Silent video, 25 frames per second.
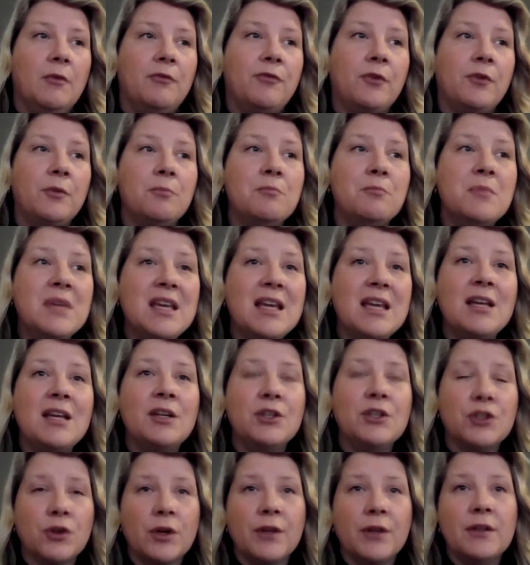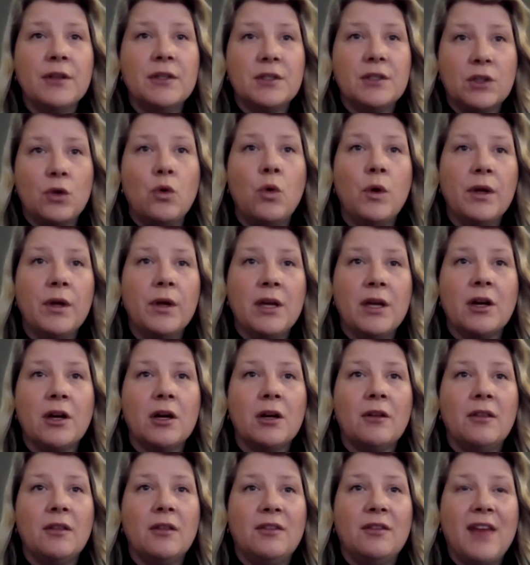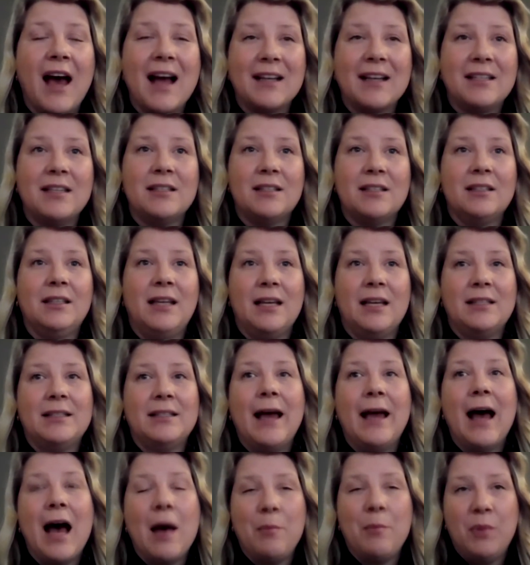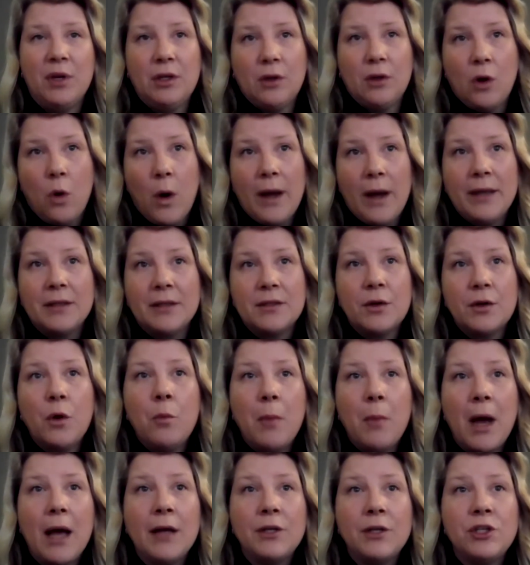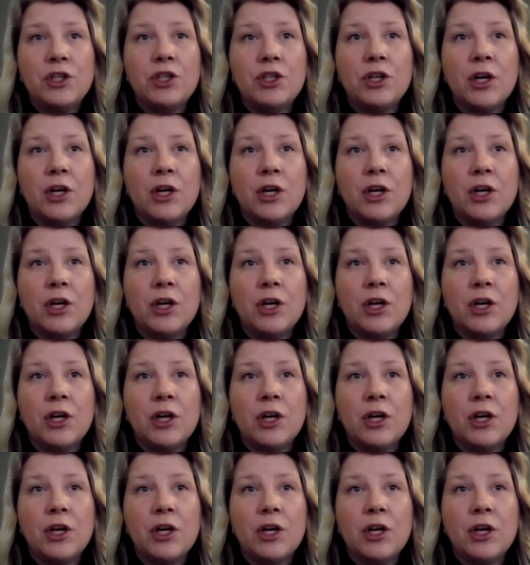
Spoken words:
For me, during the school year, that doesn't get to happen quite so much.